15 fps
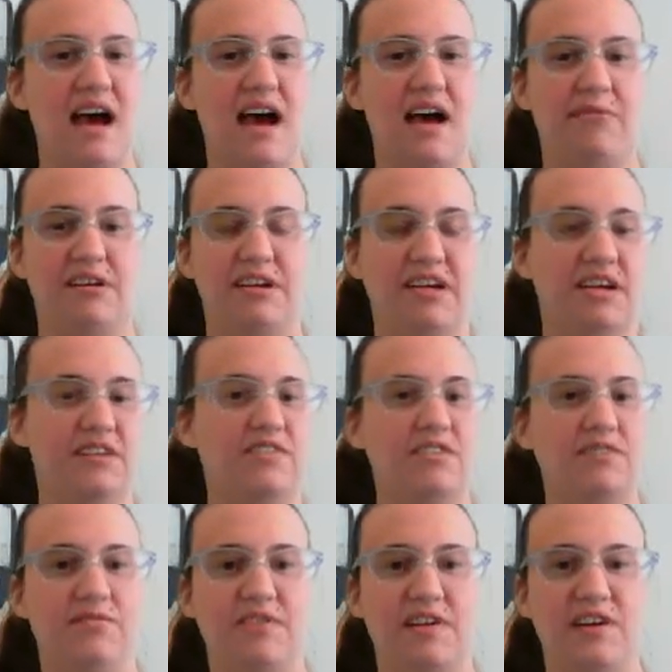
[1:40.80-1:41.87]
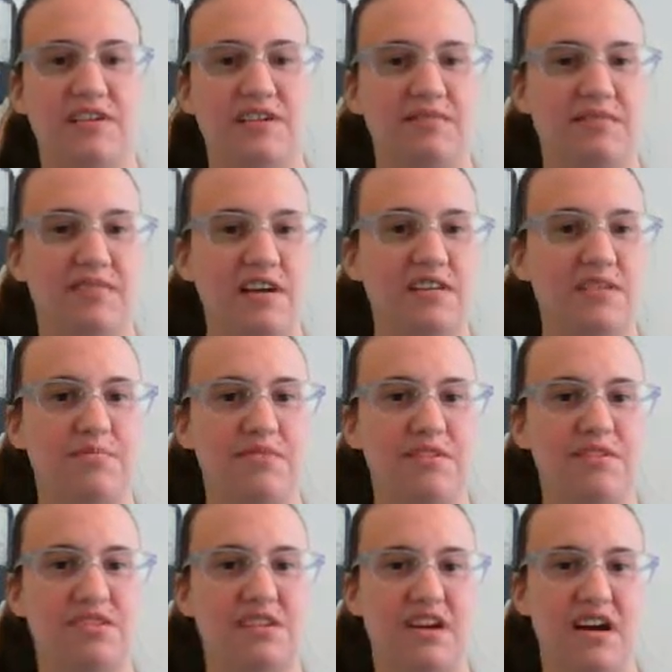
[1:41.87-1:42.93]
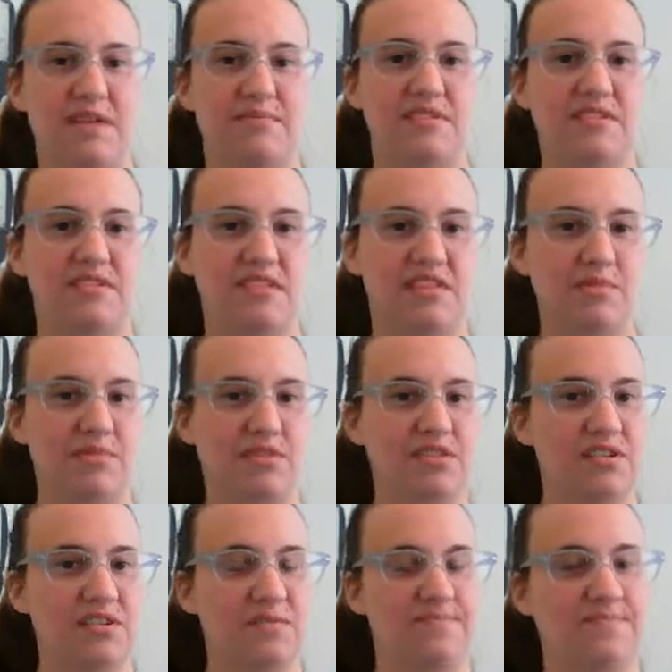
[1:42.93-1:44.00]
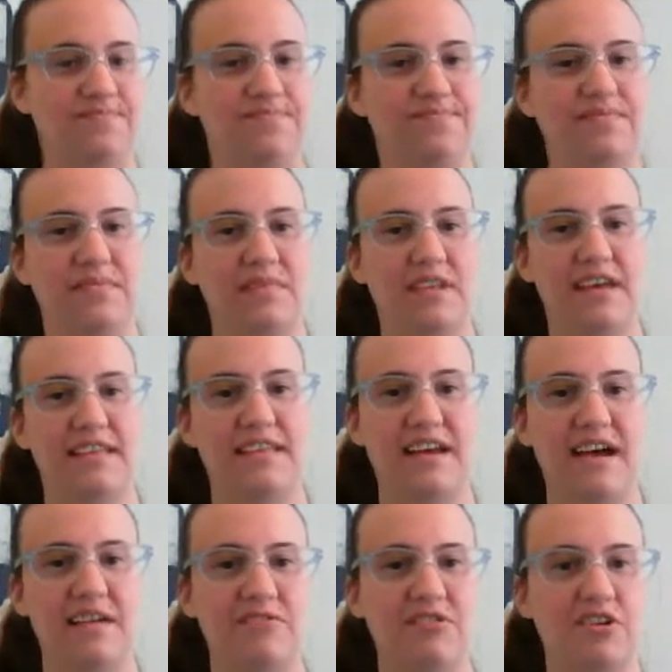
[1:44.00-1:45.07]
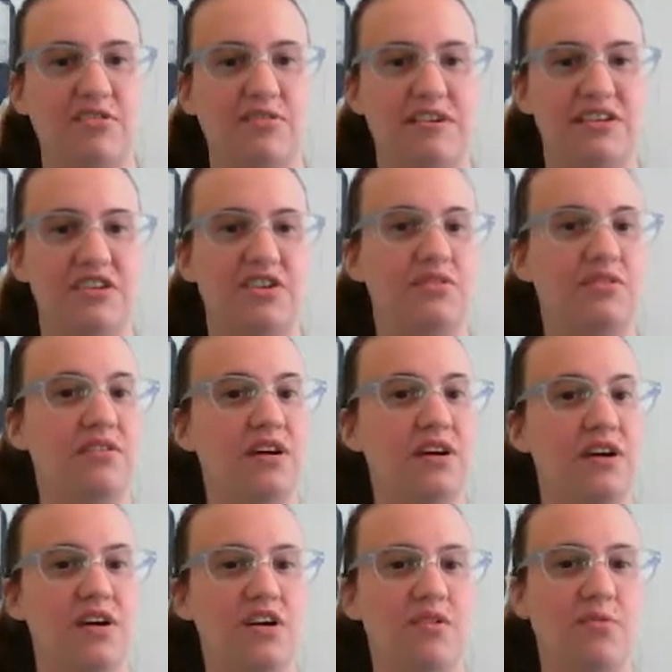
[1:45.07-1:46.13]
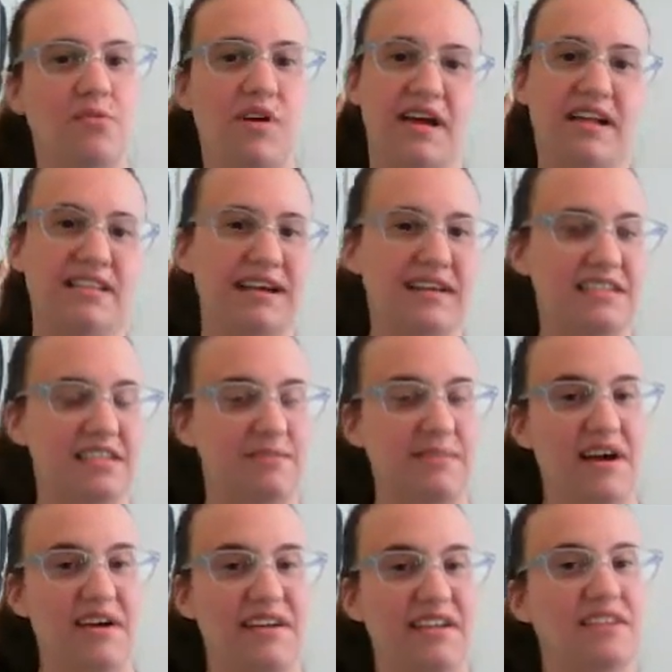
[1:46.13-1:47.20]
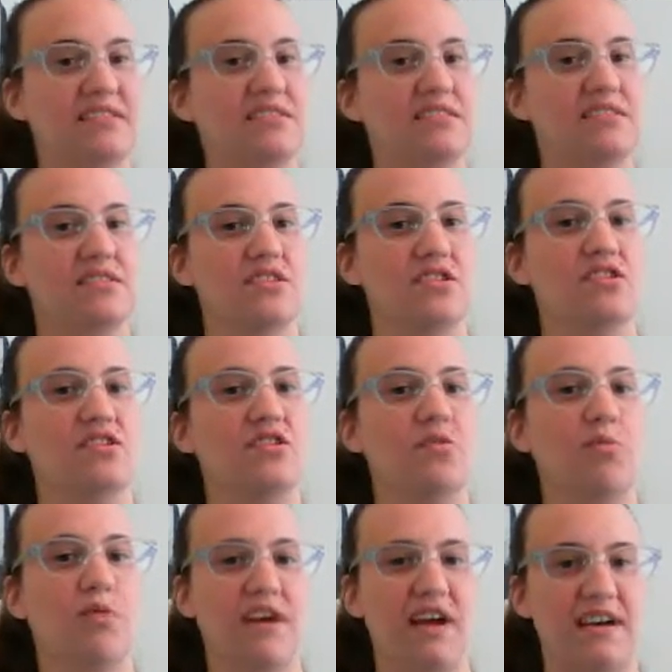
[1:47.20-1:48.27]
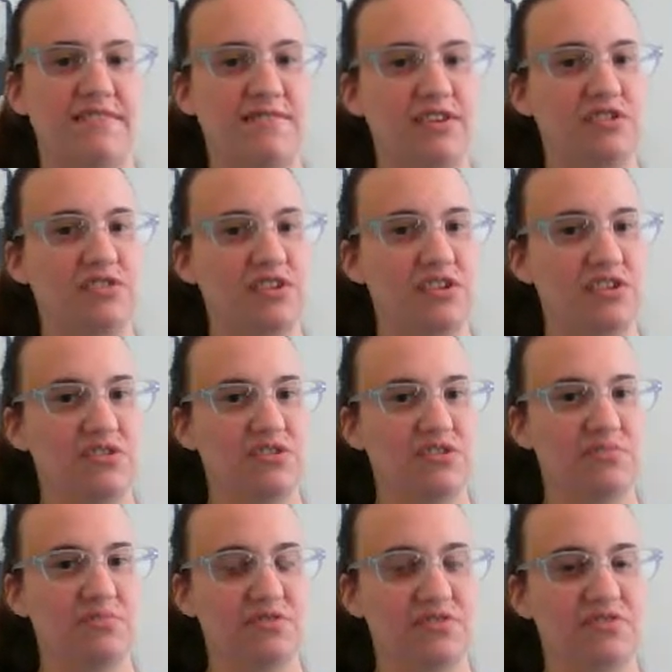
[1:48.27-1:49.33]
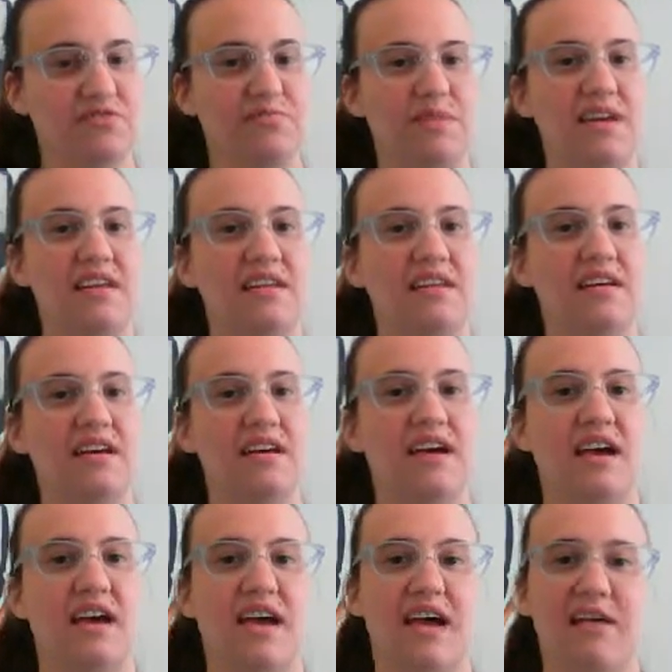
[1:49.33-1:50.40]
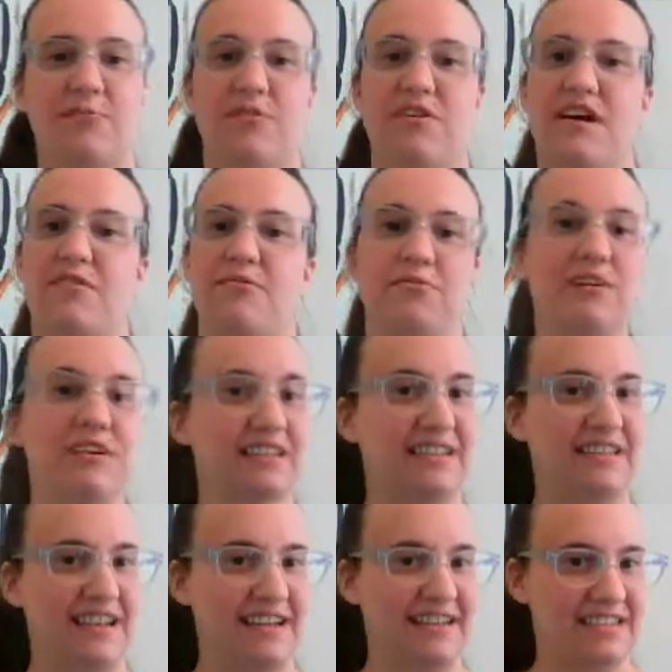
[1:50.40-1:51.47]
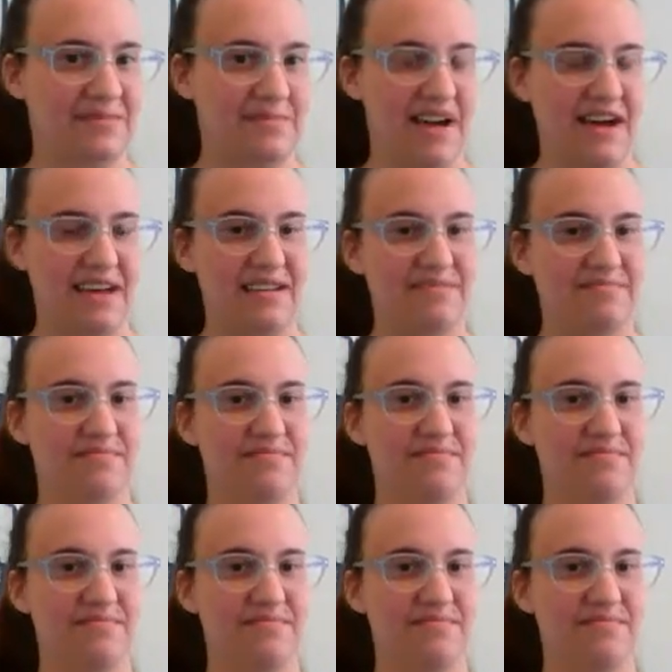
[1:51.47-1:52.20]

I want to give a very, very brief synopsis of the book, and then I will go into what I liked about it, what I feel could use improvement, and what I really liked about it.